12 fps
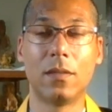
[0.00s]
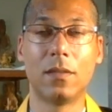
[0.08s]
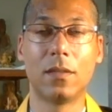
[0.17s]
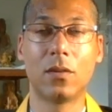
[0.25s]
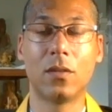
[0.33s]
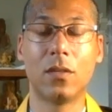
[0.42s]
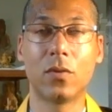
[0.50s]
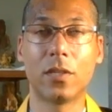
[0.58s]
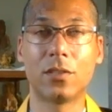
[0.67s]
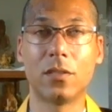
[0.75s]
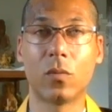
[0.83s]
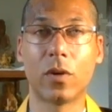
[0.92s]
the good
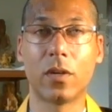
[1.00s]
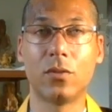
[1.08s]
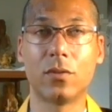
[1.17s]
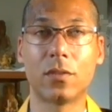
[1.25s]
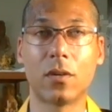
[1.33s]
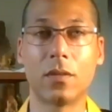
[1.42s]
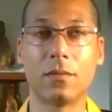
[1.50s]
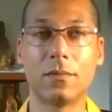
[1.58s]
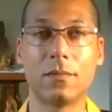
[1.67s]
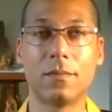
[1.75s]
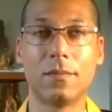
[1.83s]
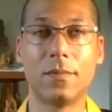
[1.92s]
question is, where do you start?
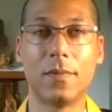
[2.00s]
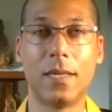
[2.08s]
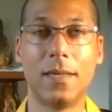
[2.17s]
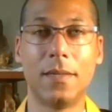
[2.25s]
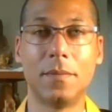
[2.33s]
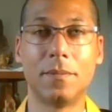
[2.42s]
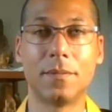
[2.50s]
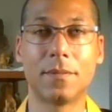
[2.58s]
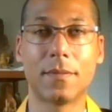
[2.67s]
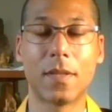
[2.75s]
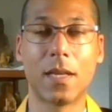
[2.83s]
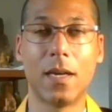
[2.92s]

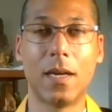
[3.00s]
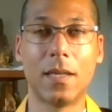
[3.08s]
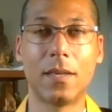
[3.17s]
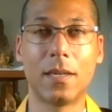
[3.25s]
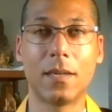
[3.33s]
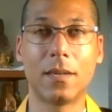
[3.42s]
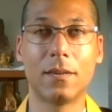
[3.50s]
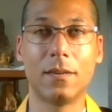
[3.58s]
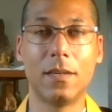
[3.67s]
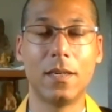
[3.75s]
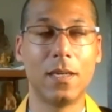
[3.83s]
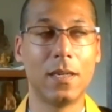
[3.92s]
I think
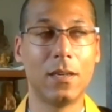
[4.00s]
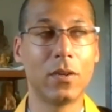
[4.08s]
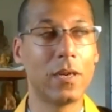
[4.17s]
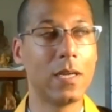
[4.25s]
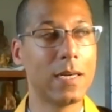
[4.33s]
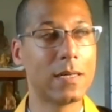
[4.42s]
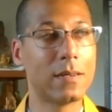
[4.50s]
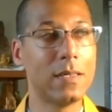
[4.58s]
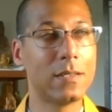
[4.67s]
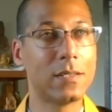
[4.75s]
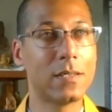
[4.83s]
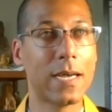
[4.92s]
looking at
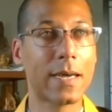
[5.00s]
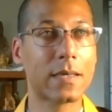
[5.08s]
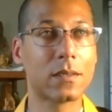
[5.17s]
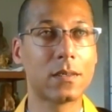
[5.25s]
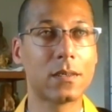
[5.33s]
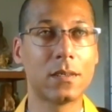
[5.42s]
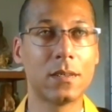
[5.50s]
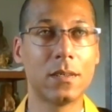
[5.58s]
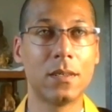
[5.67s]
these texts,